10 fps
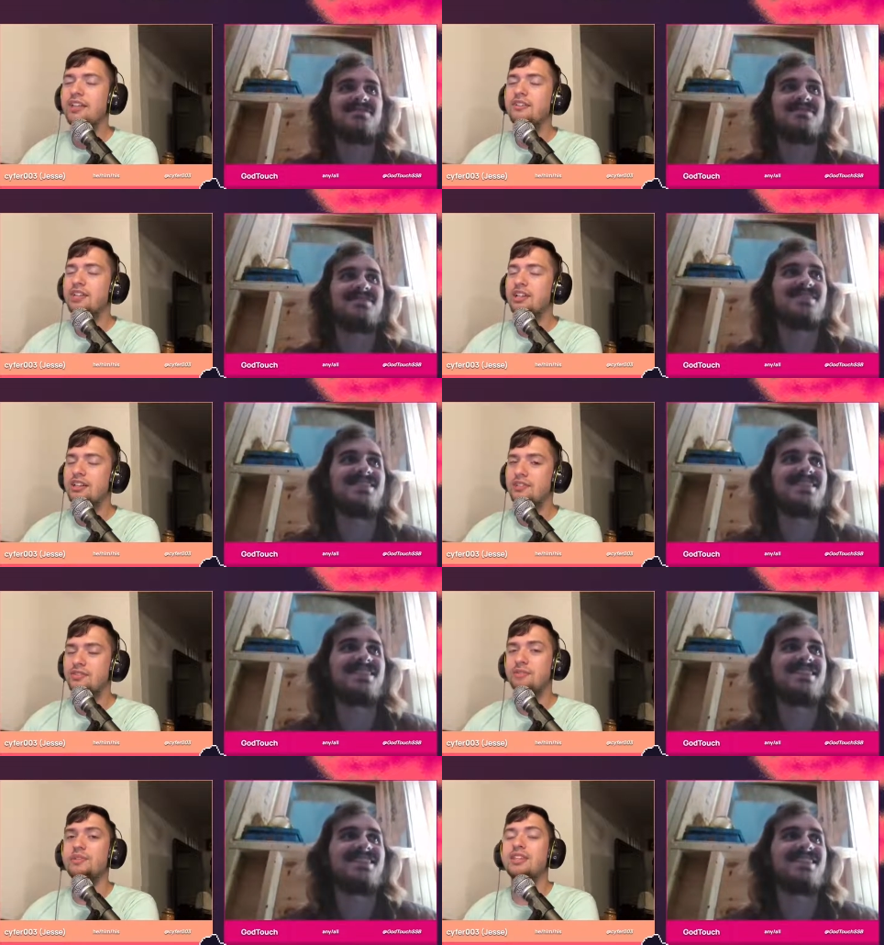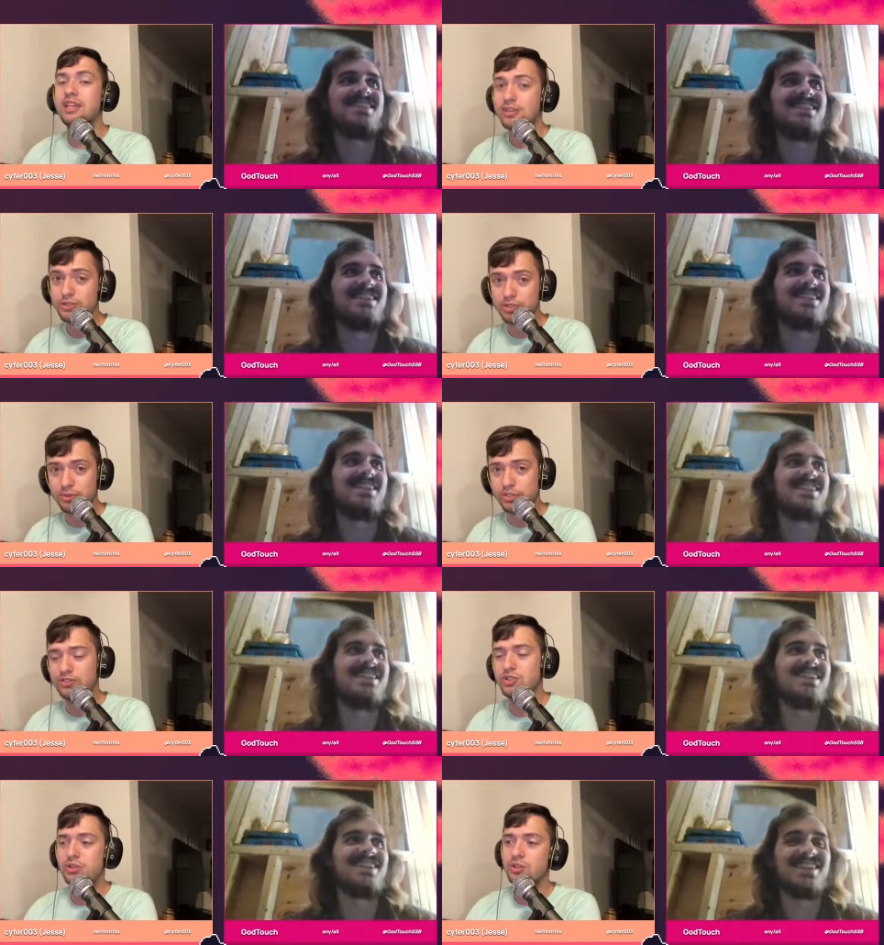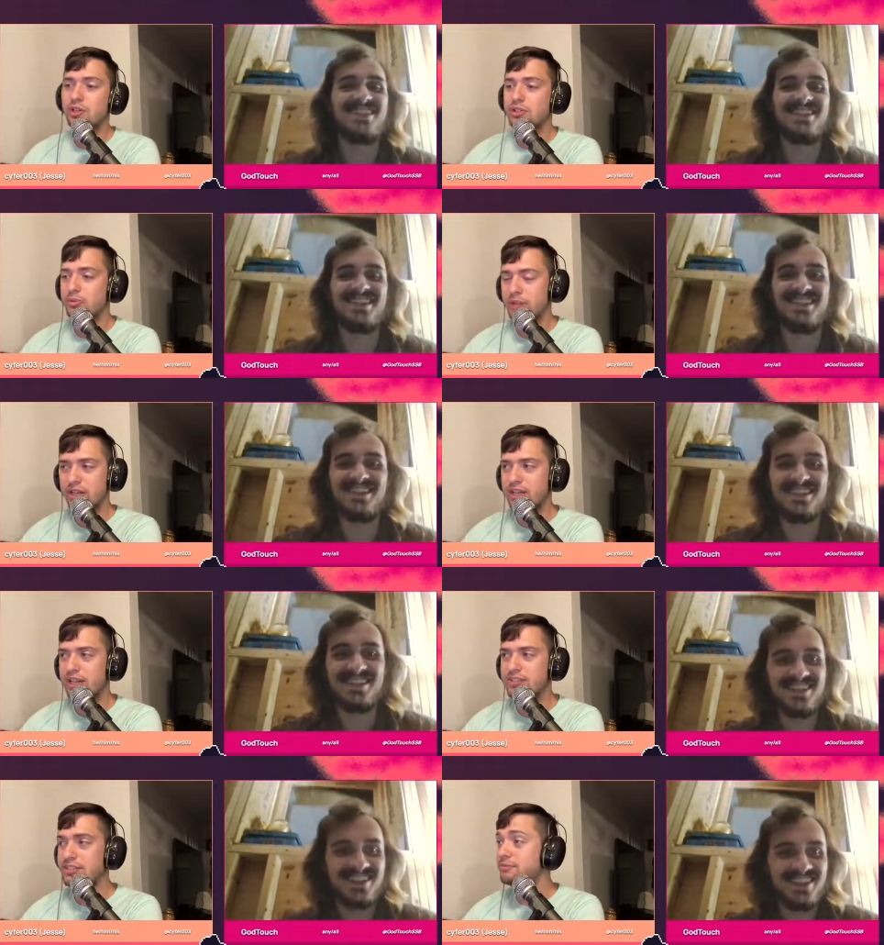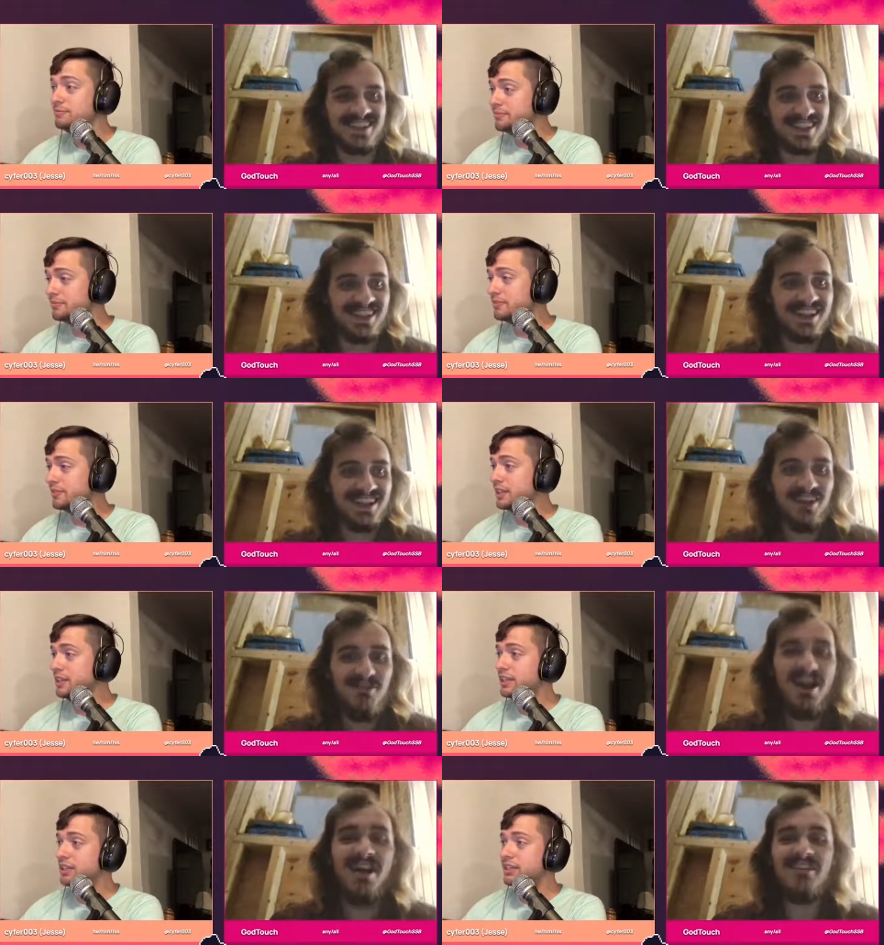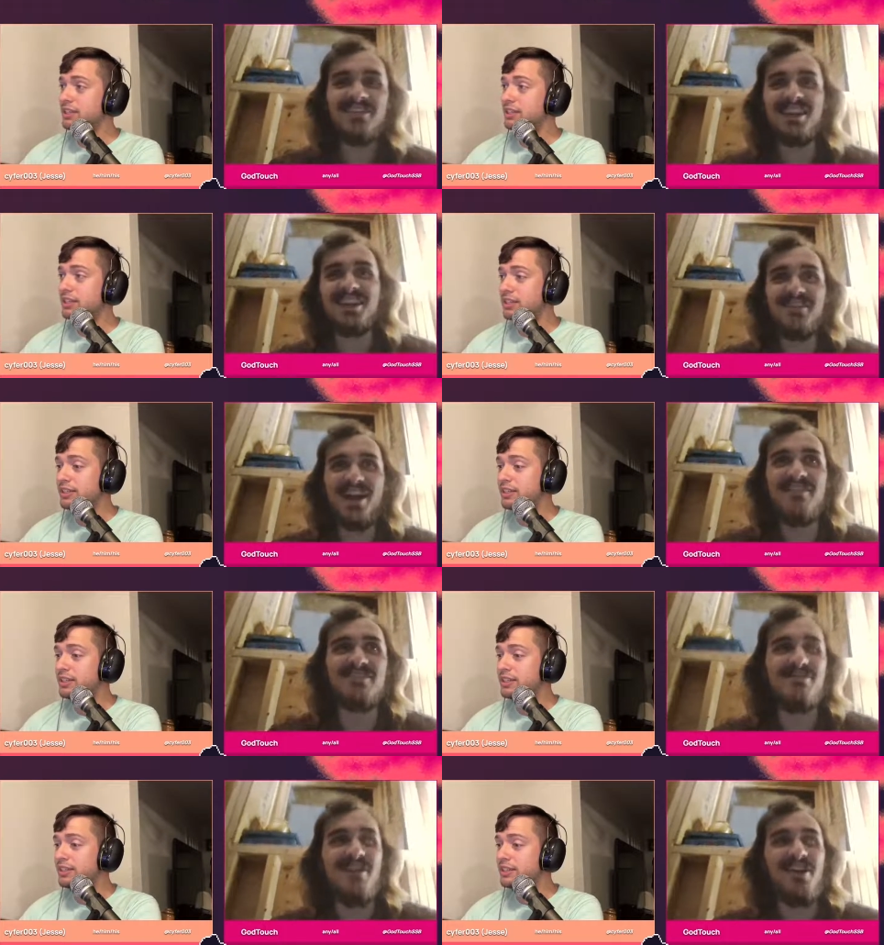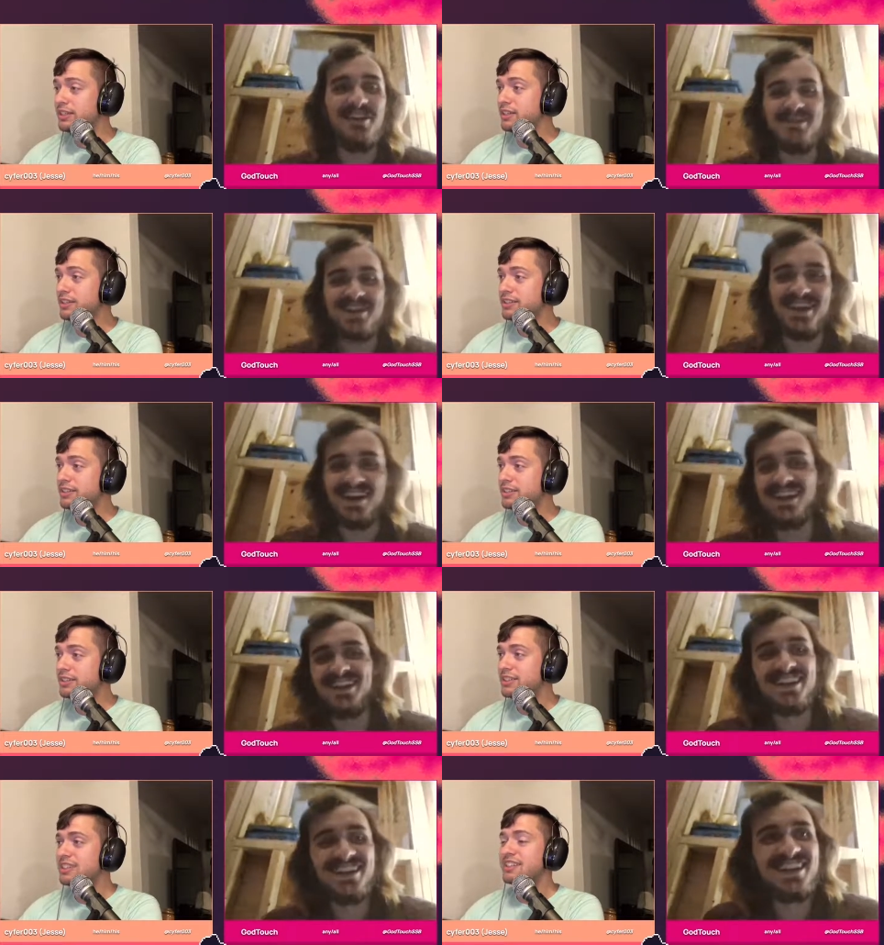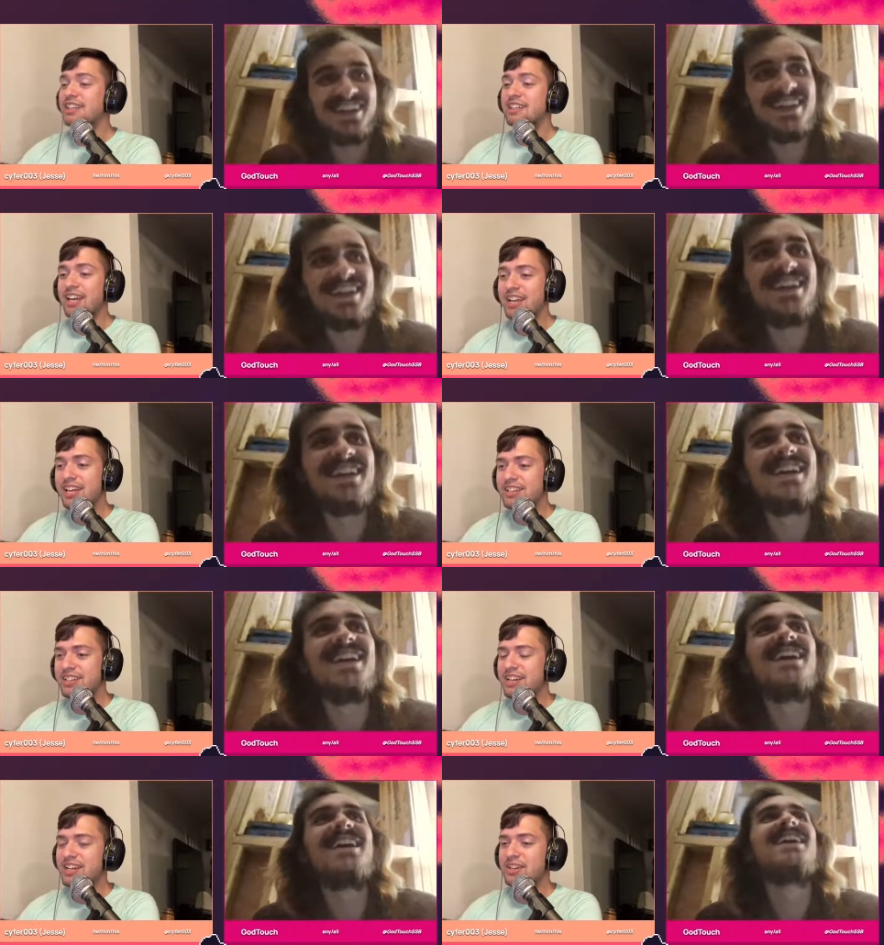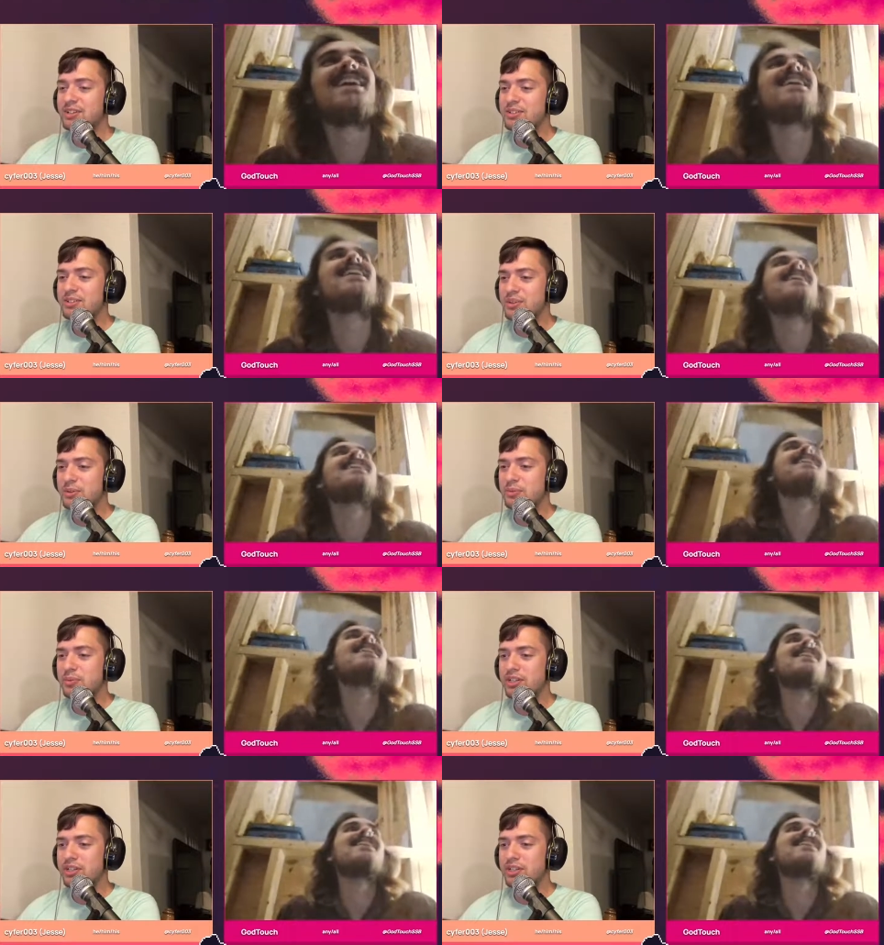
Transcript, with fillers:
Speaker 1: it. I love it. Thank you so much for joining me on the podcast.
Speaker 2: Oh, thank you for having me. I'm honored to be here.
Speaker 1: And I also wanted